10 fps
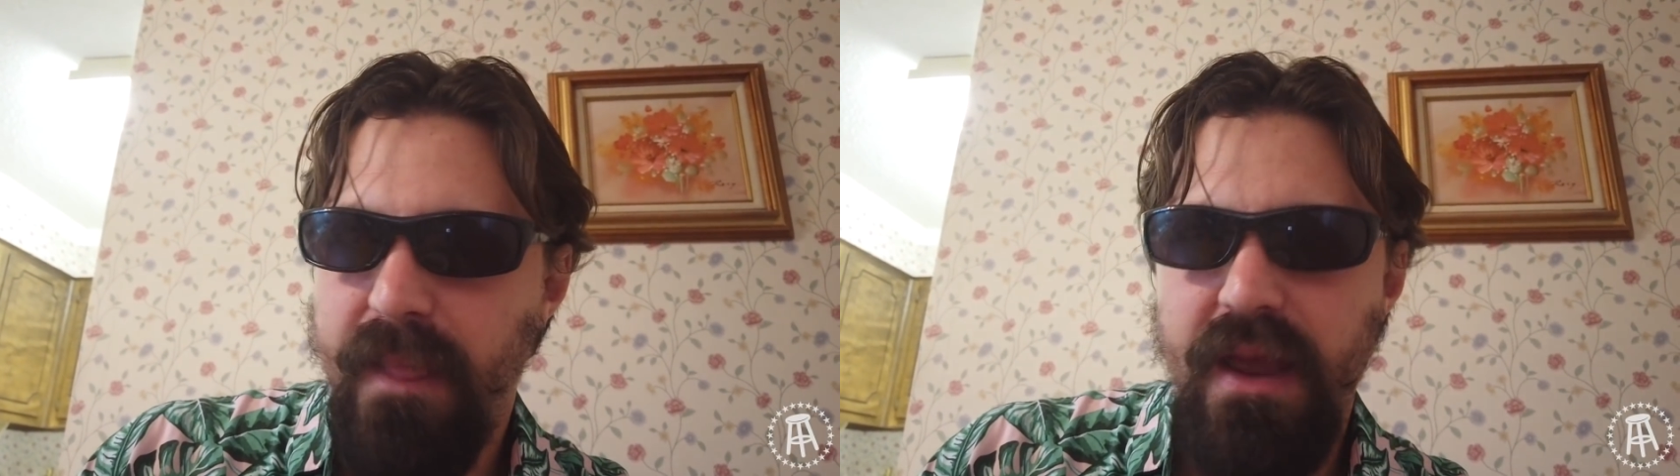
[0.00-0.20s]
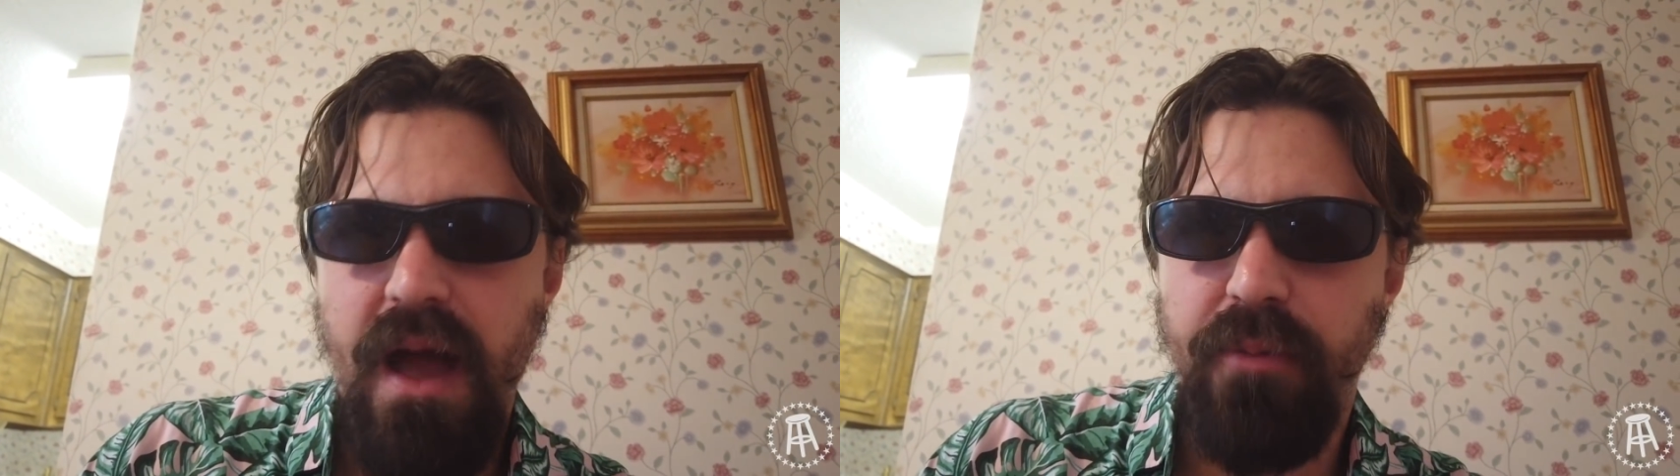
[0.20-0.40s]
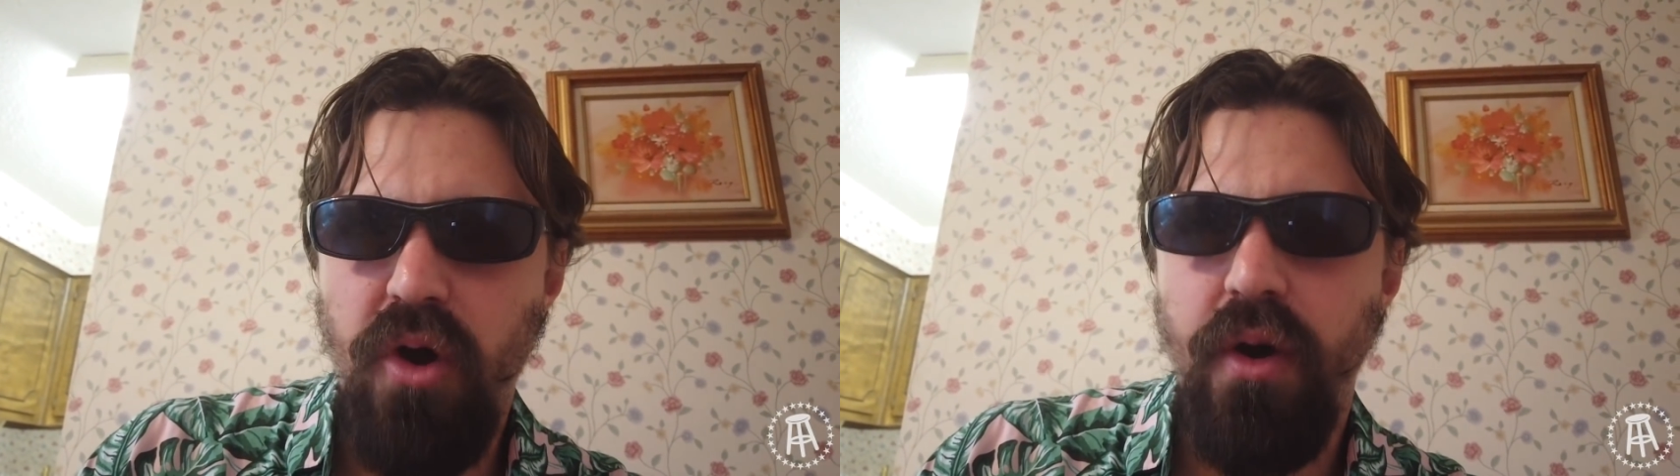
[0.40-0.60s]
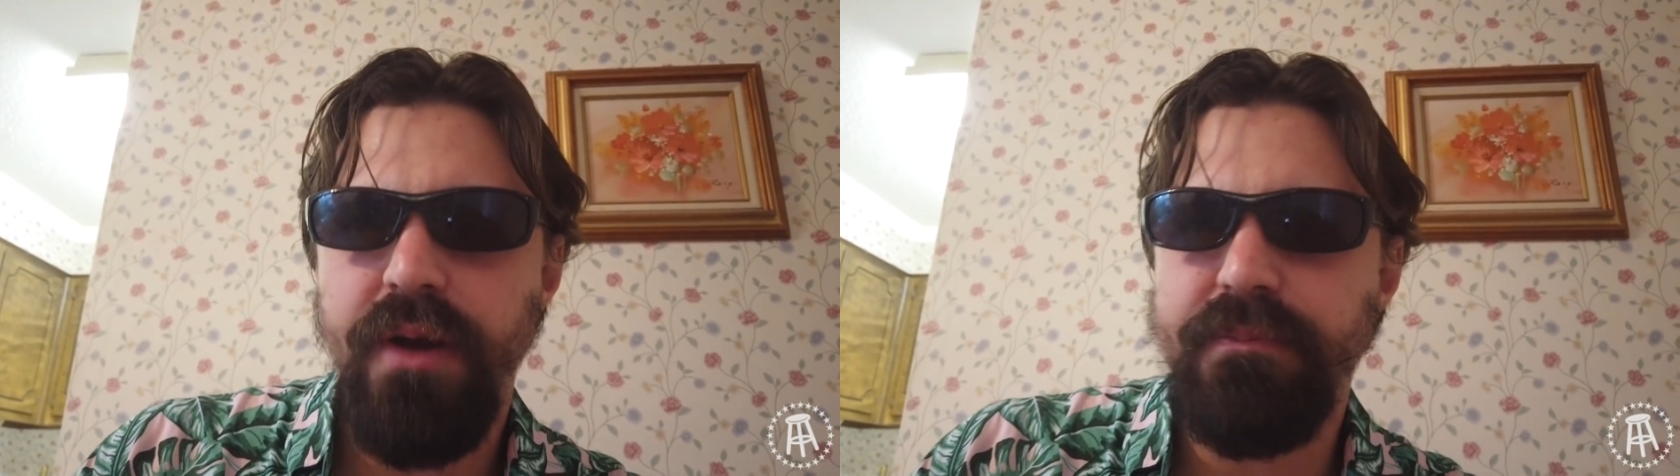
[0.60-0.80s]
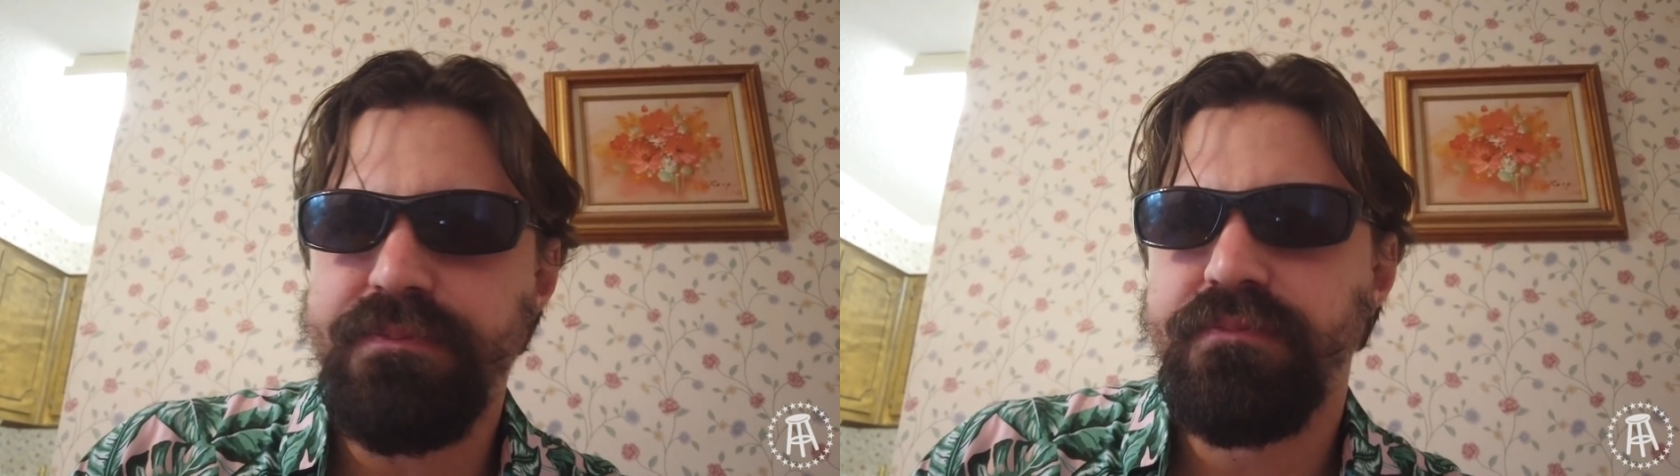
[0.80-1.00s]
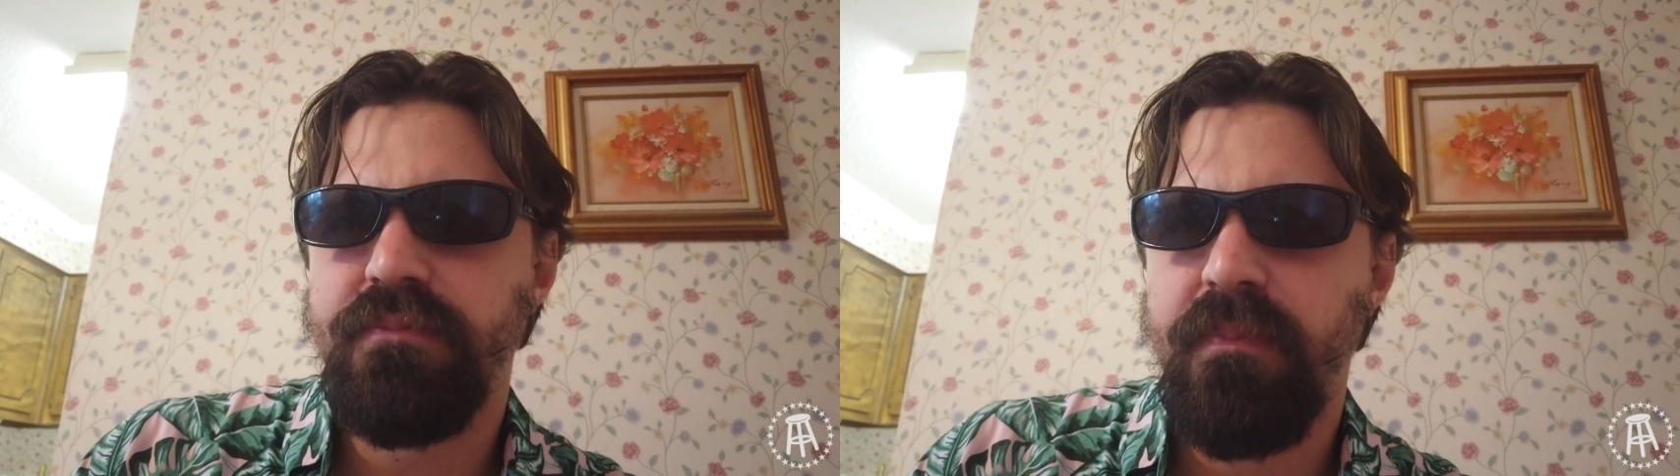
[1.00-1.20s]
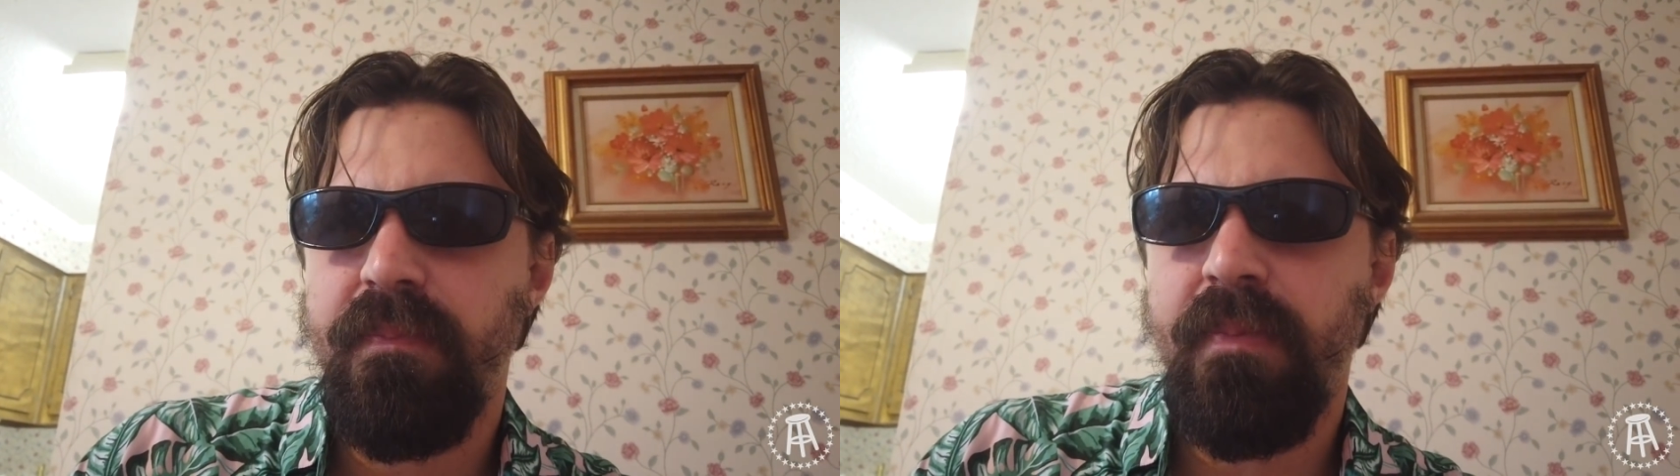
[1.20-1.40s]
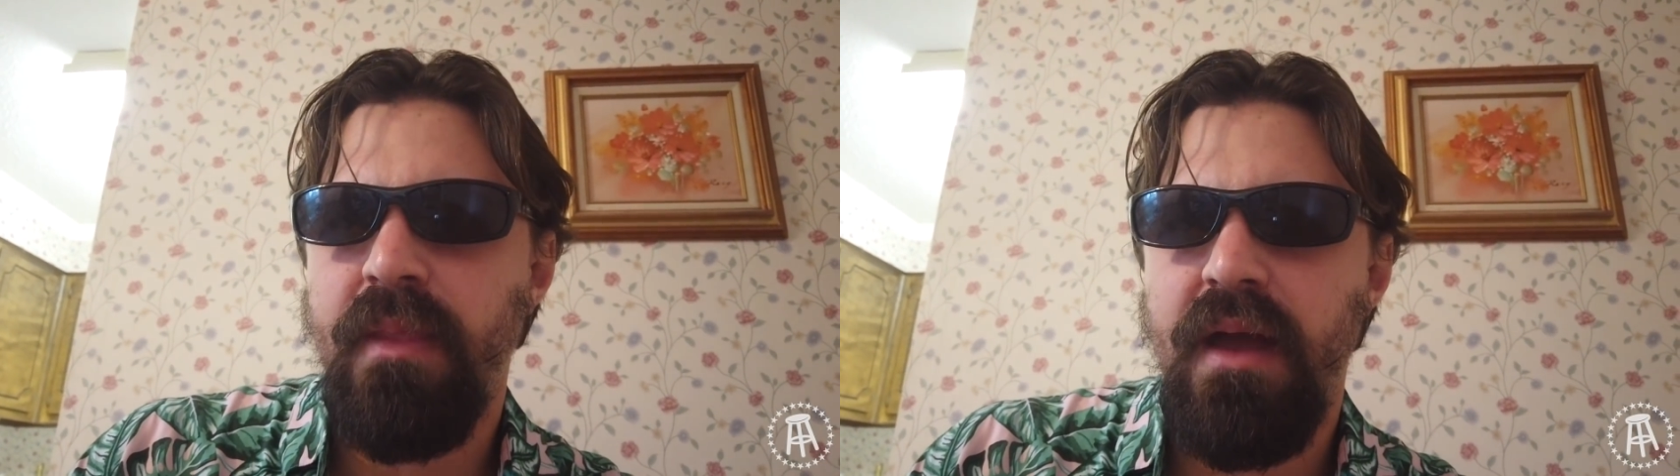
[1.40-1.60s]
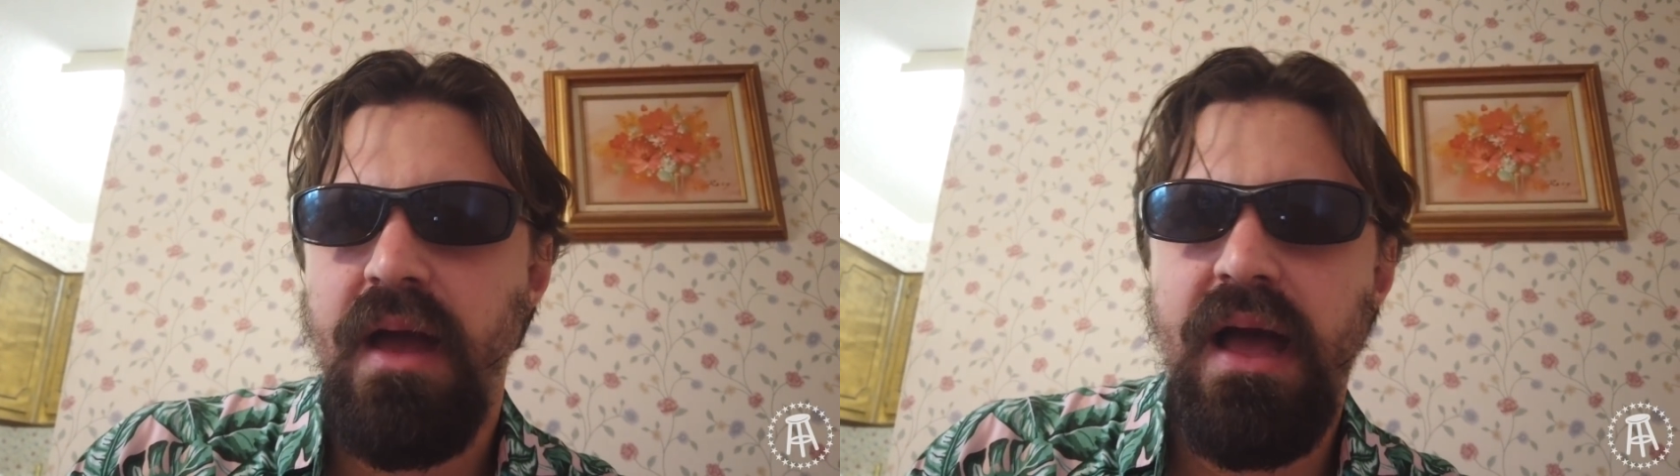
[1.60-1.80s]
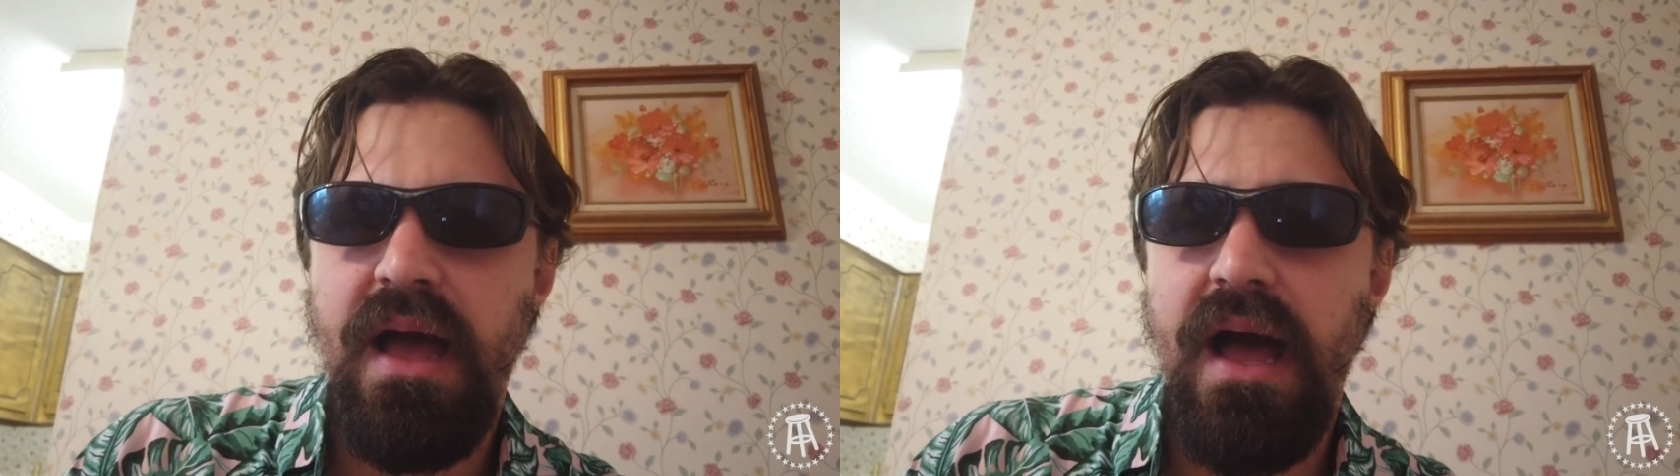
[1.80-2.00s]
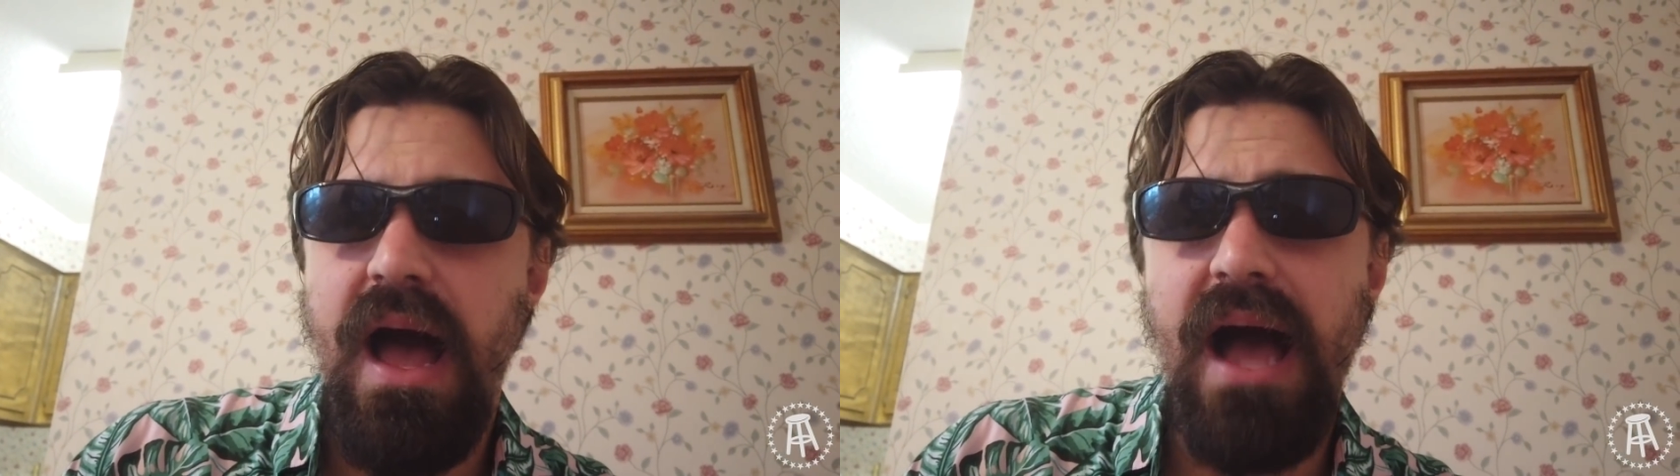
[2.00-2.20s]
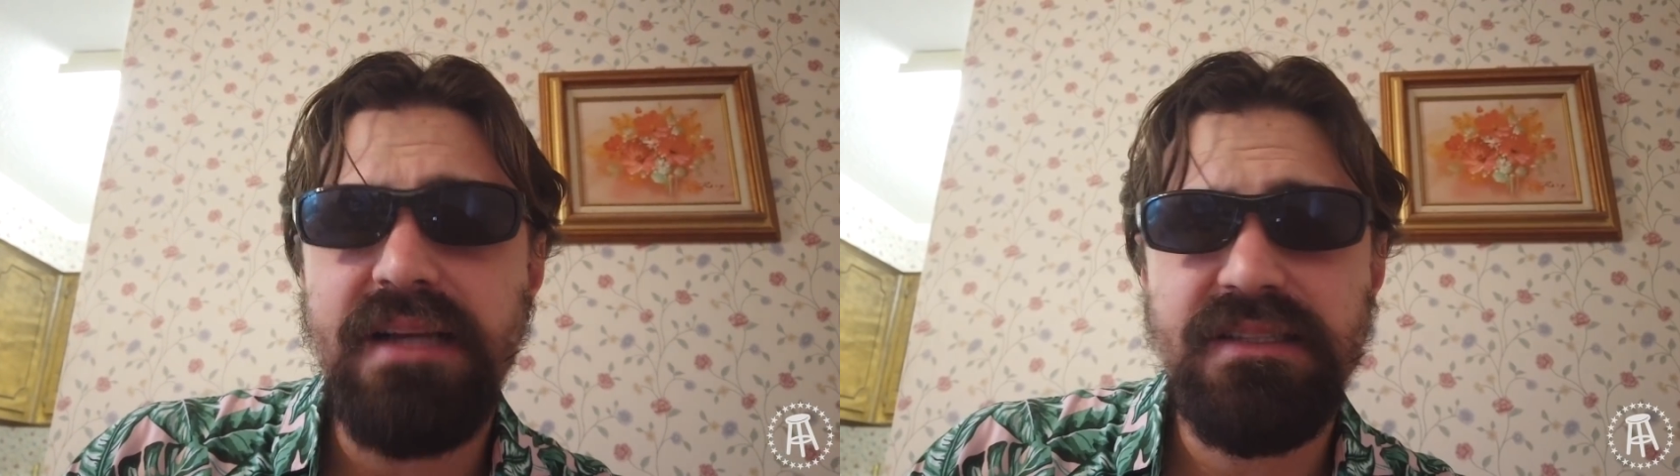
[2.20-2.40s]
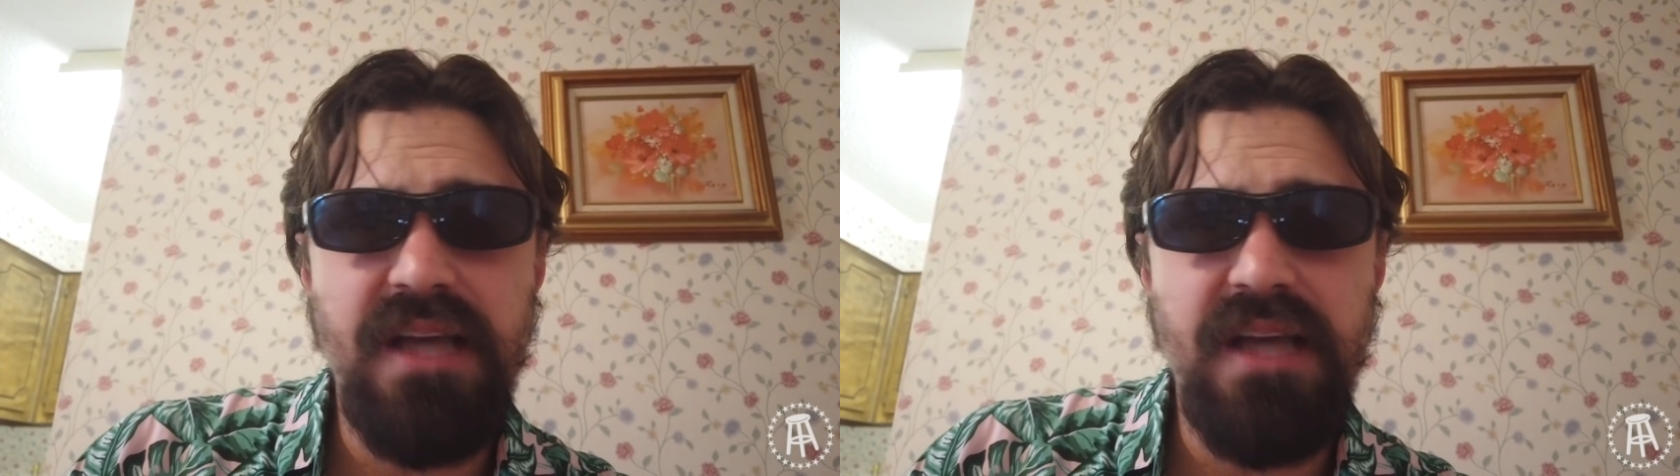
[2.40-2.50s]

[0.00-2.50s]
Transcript: yeah, I'm going high